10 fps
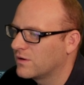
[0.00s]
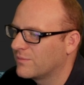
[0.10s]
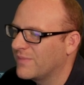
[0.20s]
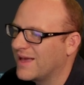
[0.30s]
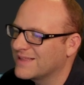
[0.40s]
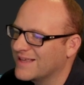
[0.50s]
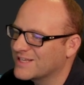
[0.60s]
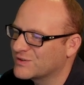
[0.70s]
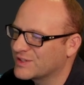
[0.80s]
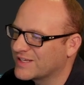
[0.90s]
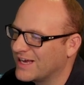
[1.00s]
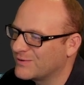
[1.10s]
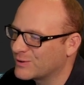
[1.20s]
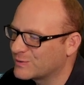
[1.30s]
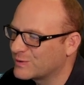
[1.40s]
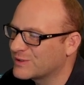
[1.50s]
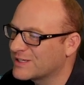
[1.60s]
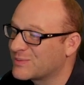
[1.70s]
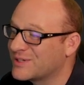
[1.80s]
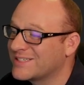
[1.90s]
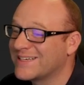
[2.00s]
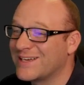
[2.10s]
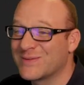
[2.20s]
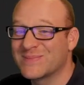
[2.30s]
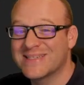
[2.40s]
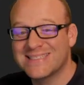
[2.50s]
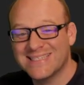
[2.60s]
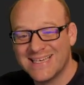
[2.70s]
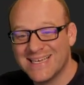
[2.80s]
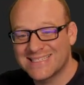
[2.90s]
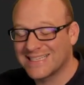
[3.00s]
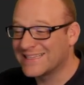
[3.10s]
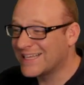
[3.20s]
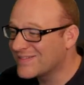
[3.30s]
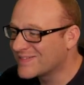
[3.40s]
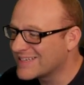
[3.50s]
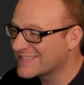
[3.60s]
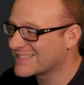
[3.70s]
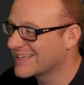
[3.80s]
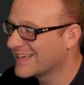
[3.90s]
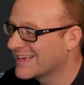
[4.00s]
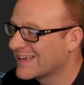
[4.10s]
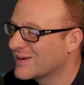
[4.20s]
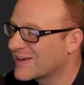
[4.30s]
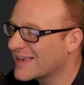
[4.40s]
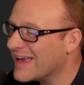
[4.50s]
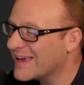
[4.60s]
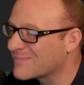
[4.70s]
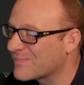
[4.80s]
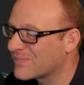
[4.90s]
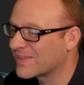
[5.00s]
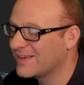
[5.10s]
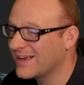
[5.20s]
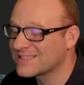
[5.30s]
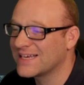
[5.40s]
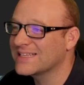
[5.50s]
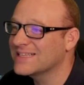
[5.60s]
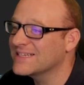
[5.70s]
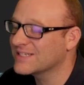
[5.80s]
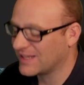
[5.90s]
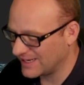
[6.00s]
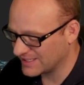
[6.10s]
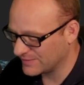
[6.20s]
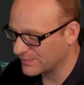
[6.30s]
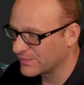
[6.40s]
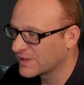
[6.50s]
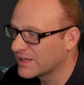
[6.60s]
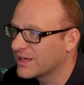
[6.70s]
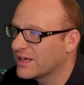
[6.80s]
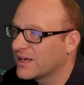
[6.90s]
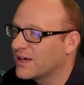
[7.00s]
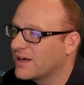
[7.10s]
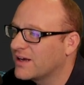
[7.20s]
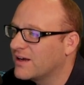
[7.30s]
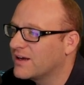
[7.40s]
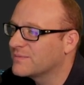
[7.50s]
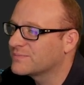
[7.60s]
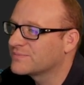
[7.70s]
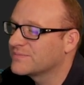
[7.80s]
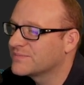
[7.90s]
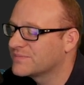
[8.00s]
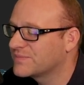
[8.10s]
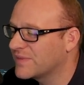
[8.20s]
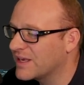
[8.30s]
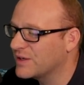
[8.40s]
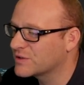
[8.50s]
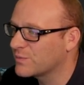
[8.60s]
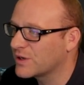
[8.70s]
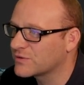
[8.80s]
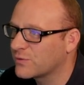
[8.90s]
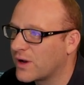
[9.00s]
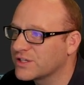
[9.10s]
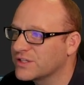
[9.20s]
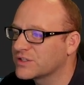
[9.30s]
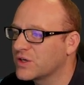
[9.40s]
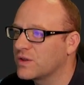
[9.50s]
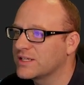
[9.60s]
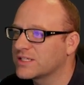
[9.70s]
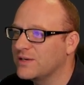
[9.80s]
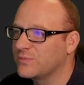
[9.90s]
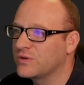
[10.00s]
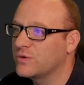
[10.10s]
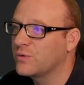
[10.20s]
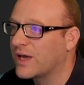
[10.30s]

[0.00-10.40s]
Matt, thanks for the kind words. We really appreciate your business. I love this. Okay. You guys liking this? Awesome. Thank you so much for watching. So let's keep doing.